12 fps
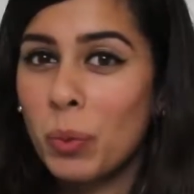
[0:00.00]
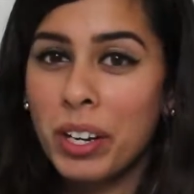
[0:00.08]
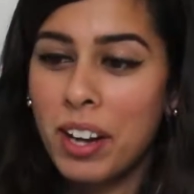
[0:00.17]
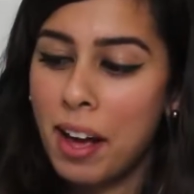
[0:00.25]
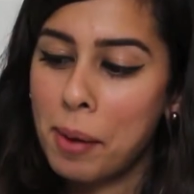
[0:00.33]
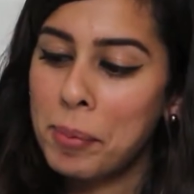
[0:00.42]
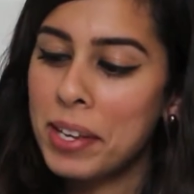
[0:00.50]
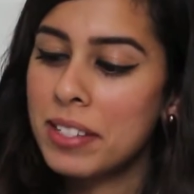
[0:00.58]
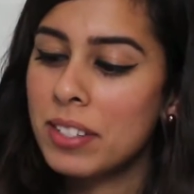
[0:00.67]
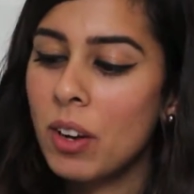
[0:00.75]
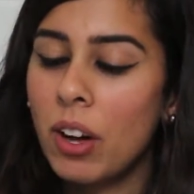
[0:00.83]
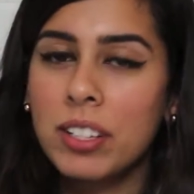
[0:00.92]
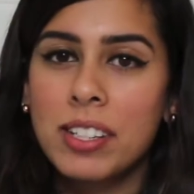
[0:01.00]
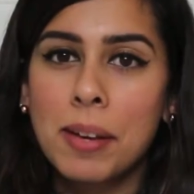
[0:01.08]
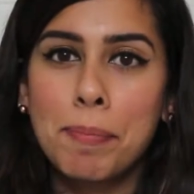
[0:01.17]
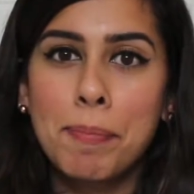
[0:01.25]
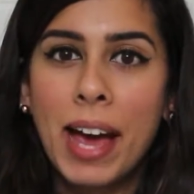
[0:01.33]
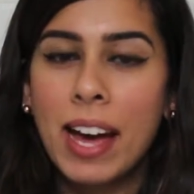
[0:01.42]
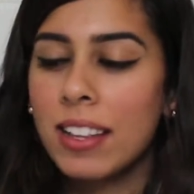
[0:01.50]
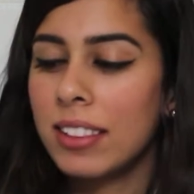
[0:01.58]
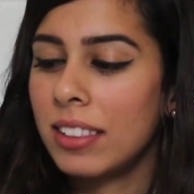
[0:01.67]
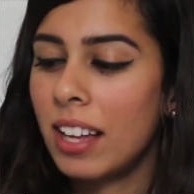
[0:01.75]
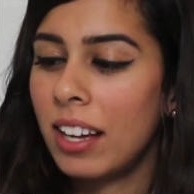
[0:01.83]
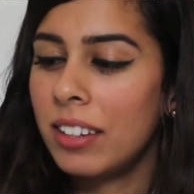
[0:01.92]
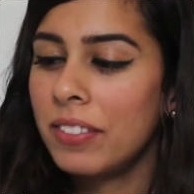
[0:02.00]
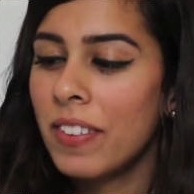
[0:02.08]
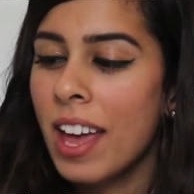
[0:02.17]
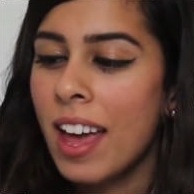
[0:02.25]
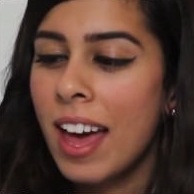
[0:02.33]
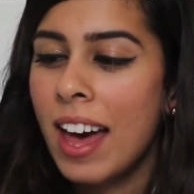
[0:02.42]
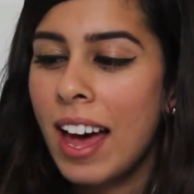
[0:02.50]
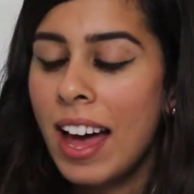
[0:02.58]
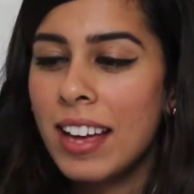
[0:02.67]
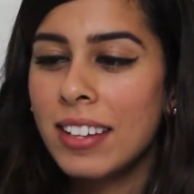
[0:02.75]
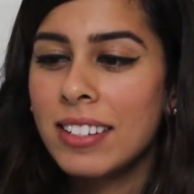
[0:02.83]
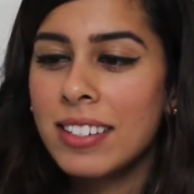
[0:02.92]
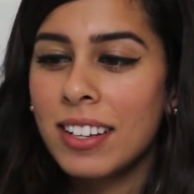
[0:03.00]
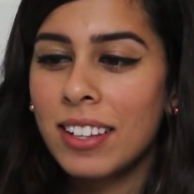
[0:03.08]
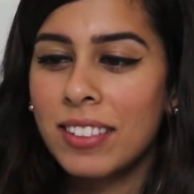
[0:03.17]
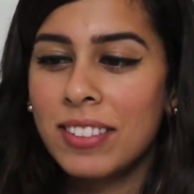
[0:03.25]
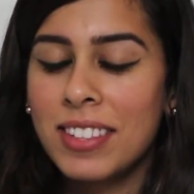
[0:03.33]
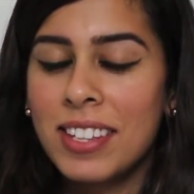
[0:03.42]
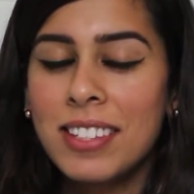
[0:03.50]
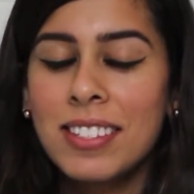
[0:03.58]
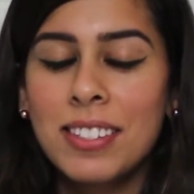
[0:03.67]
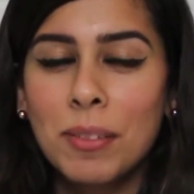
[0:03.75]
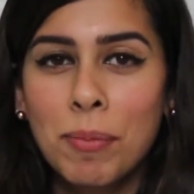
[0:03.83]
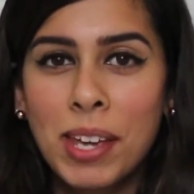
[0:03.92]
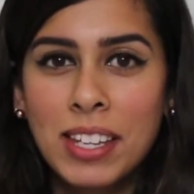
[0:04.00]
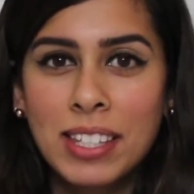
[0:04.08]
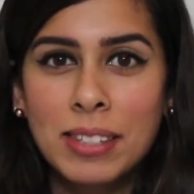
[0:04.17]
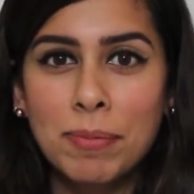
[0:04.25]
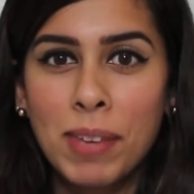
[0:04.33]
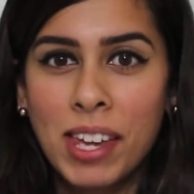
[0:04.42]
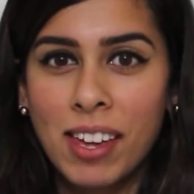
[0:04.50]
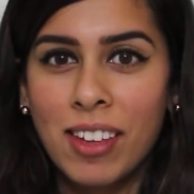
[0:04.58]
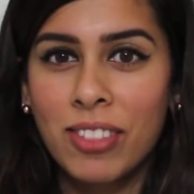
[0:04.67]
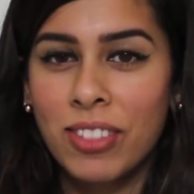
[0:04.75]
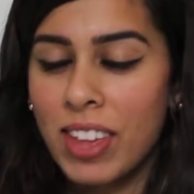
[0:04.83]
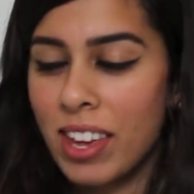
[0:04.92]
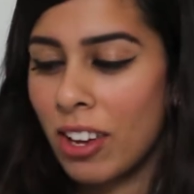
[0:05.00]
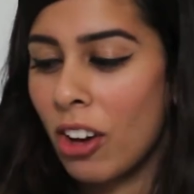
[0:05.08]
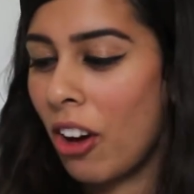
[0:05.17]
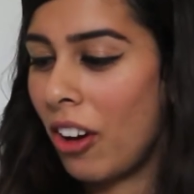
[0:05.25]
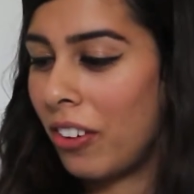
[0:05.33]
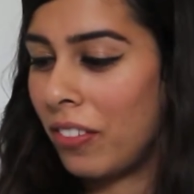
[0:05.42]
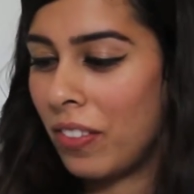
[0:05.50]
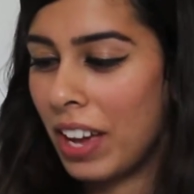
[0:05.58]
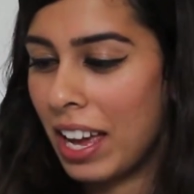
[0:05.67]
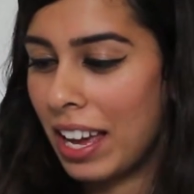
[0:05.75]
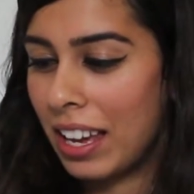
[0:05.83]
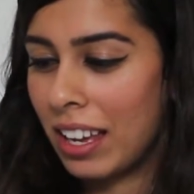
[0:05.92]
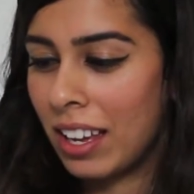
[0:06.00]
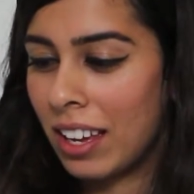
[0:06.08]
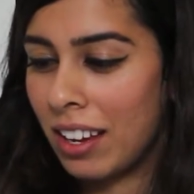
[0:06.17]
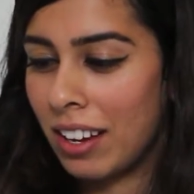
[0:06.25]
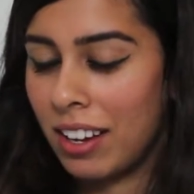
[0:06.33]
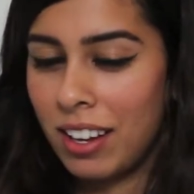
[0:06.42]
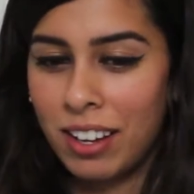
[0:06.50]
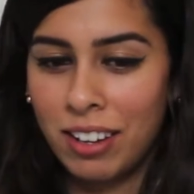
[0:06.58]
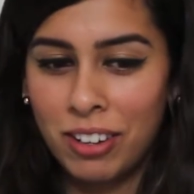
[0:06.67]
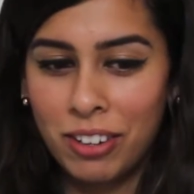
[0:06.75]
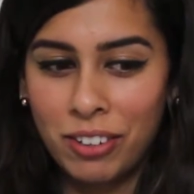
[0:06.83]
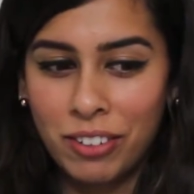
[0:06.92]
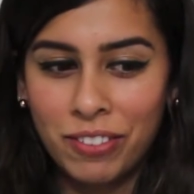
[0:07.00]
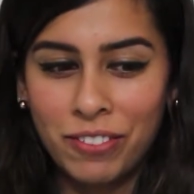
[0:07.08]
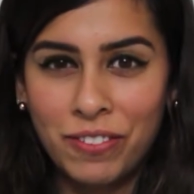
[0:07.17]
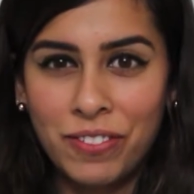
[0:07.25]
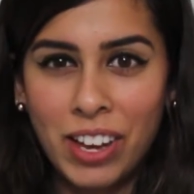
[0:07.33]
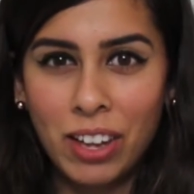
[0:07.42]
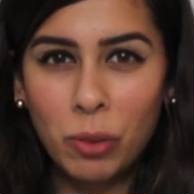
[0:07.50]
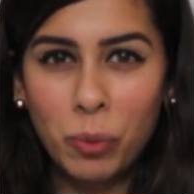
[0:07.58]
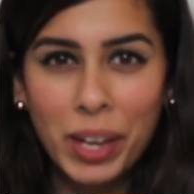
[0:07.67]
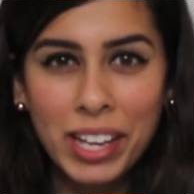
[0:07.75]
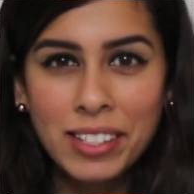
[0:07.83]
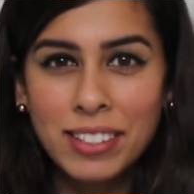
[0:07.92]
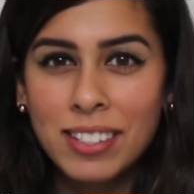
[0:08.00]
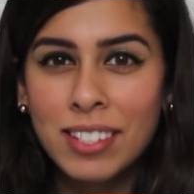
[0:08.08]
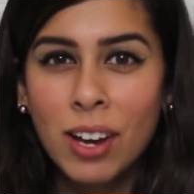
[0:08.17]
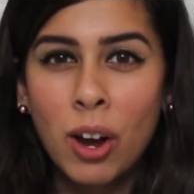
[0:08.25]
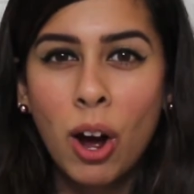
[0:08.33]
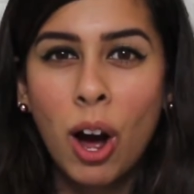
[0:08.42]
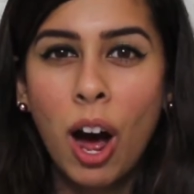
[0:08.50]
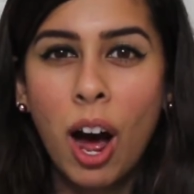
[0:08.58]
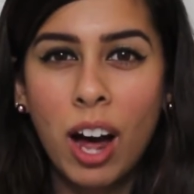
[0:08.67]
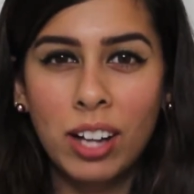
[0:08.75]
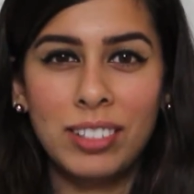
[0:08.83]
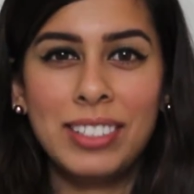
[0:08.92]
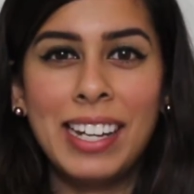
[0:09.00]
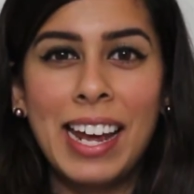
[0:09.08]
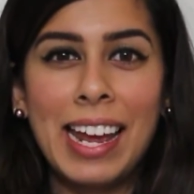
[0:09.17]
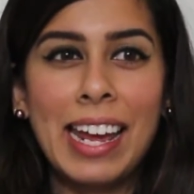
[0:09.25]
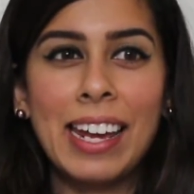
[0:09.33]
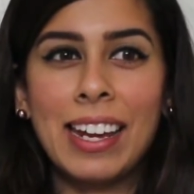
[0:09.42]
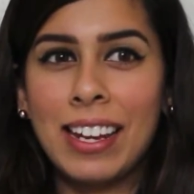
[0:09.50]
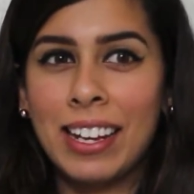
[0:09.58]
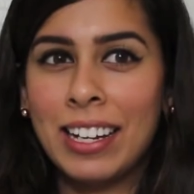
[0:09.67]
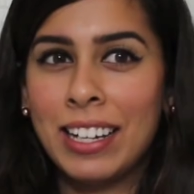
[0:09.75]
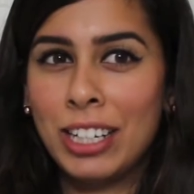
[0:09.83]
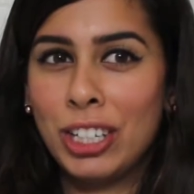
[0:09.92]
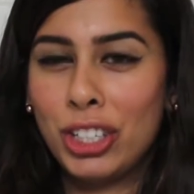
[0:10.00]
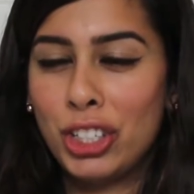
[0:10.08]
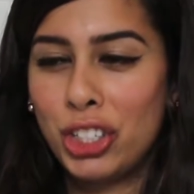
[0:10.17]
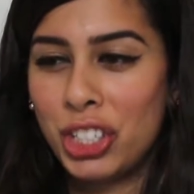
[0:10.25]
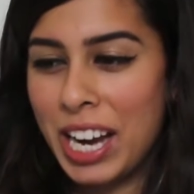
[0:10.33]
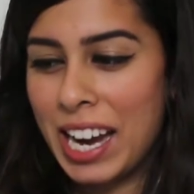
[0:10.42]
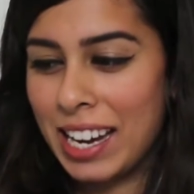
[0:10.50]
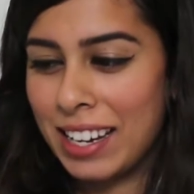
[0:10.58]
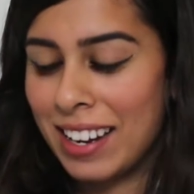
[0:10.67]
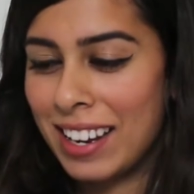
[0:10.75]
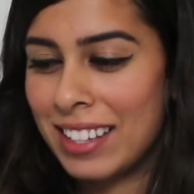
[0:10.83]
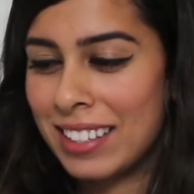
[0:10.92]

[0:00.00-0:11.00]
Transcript: one up is called Matte Love, and this makes me think of a velvet holiday shade.